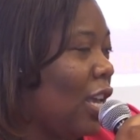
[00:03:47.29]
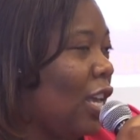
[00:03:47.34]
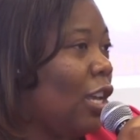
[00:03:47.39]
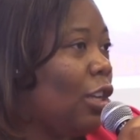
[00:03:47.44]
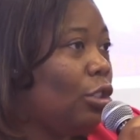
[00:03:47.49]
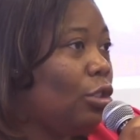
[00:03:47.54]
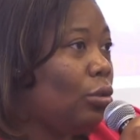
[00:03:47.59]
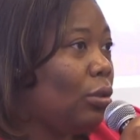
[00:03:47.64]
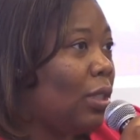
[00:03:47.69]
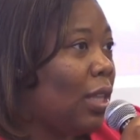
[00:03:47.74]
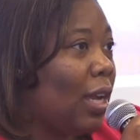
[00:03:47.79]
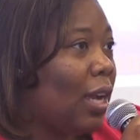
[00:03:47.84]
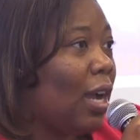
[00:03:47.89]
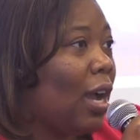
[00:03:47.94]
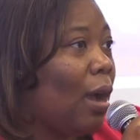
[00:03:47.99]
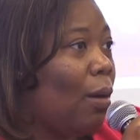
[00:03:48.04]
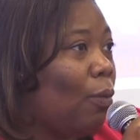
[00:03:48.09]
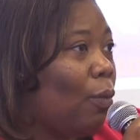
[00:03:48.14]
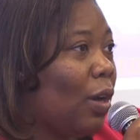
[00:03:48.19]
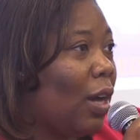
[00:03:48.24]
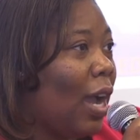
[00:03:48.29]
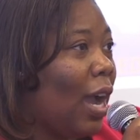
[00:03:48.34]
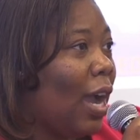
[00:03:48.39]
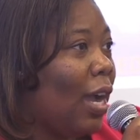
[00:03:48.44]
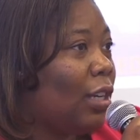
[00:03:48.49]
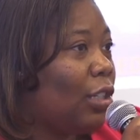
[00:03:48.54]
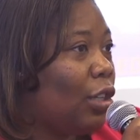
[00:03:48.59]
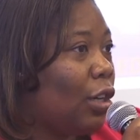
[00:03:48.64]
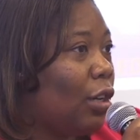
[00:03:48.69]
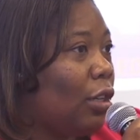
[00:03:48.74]
issues that come with a
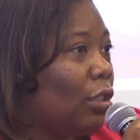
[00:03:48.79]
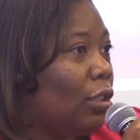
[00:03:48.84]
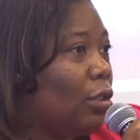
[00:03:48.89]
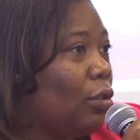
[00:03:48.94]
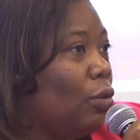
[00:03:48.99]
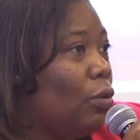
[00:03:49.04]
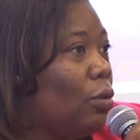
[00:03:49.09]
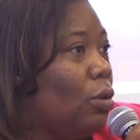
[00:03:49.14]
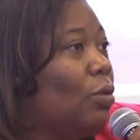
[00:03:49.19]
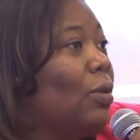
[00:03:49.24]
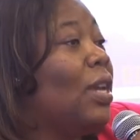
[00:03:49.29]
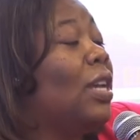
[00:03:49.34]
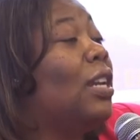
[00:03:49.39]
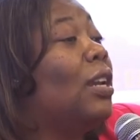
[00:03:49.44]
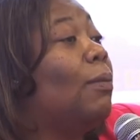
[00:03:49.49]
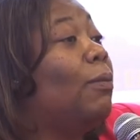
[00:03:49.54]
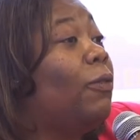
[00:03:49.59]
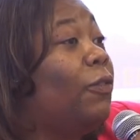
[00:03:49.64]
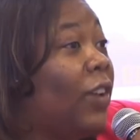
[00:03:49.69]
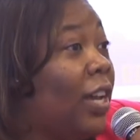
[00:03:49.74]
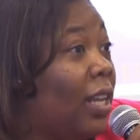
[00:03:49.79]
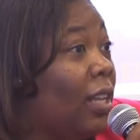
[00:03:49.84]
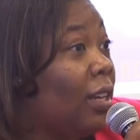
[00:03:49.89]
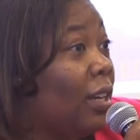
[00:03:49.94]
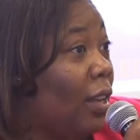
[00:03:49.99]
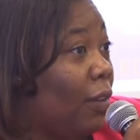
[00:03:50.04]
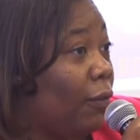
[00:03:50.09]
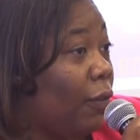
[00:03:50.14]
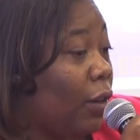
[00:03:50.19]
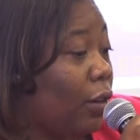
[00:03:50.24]
high churn school, you end up failing
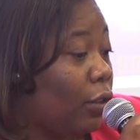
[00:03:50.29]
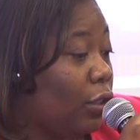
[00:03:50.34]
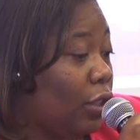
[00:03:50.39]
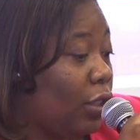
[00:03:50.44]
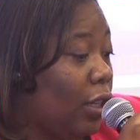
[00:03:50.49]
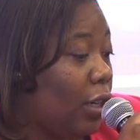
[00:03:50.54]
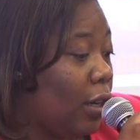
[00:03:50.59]
that first